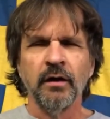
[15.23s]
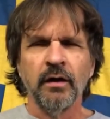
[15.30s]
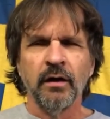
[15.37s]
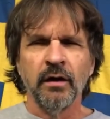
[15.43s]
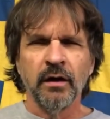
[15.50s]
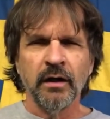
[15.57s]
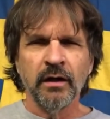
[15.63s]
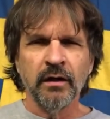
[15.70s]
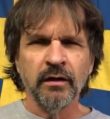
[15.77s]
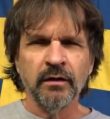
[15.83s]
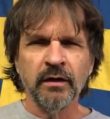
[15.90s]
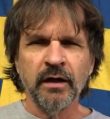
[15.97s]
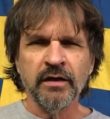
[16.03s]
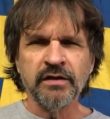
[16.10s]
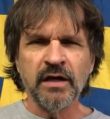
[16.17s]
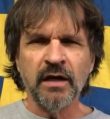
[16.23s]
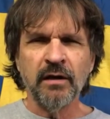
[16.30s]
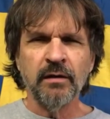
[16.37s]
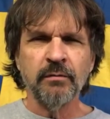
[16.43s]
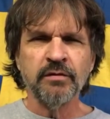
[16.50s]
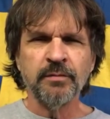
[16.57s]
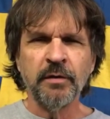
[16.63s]
As I
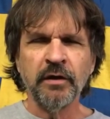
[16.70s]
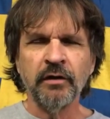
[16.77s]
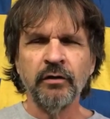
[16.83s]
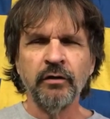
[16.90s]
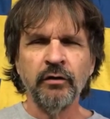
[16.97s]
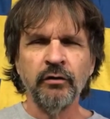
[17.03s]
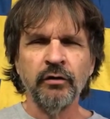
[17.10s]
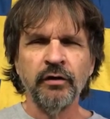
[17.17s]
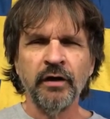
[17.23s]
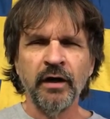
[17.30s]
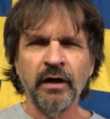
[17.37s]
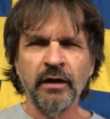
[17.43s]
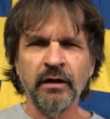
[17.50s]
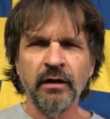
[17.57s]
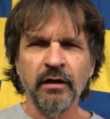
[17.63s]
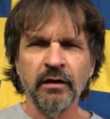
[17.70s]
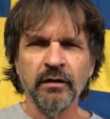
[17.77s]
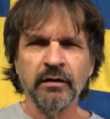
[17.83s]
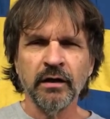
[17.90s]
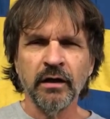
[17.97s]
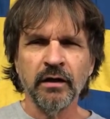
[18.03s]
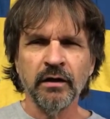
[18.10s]
am speaking to you today,
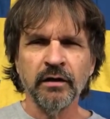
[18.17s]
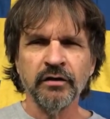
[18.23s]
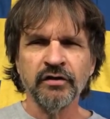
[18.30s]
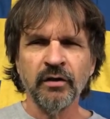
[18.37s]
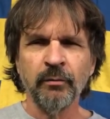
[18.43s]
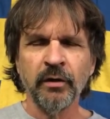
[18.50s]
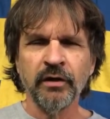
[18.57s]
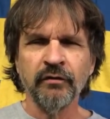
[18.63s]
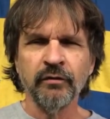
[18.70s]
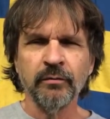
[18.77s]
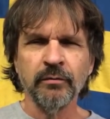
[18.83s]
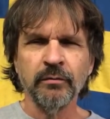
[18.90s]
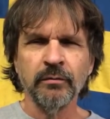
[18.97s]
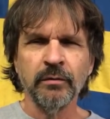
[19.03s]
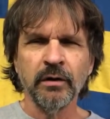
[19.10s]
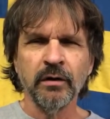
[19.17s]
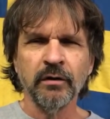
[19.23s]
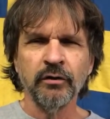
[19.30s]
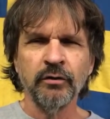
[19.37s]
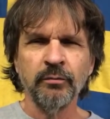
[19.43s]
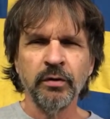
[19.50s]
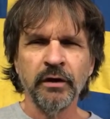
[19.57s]
a
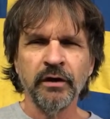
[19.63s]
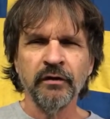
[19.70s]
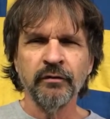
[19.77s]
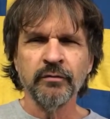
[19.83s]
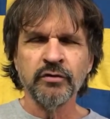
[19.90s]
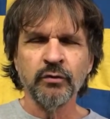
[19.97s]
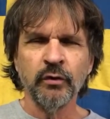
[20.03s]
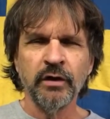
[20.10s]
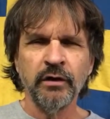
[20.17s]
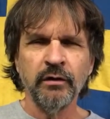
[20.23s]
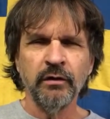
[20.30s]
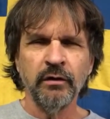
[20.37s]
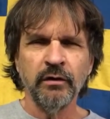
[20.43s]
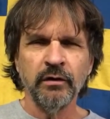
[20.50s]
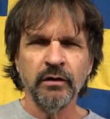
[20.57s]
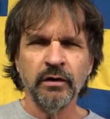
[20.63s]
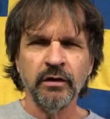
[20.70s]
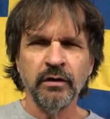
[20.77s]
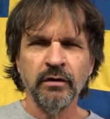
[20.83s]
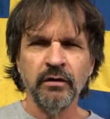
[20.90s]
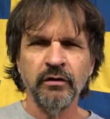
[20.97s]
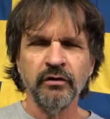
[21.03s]
good player from Sweden
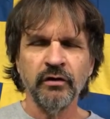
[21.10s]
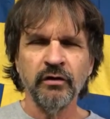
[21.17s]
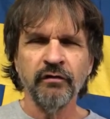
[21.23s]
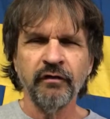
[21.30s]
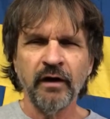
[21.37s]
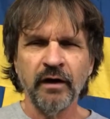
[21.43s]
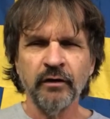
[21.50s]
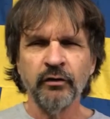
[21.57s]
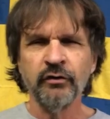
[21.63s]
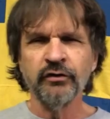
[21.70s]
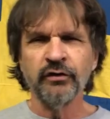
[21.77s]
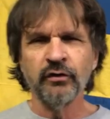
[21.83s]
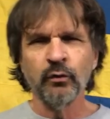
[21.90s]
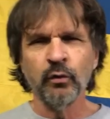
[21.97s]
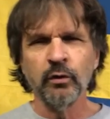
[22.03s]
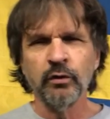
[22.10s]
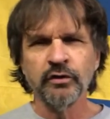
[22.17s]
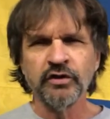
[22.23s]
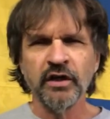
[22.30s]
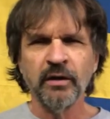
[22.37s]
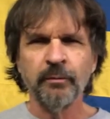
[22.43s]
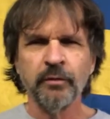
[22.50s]
is in the finals of the World
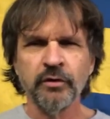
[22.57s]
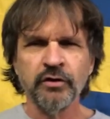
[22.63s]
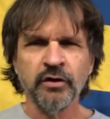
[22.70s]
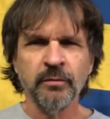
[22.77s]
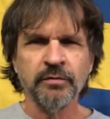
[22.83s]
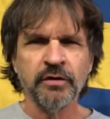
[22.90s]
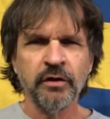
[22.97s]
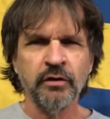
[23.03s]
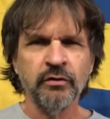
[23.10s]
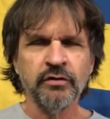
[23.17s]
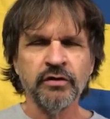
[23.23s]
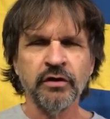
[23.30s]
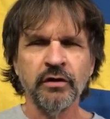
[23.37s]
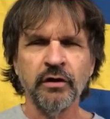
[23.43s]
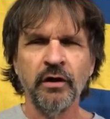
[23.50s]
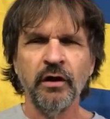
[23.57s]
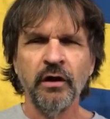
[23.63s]
Championships in Houston.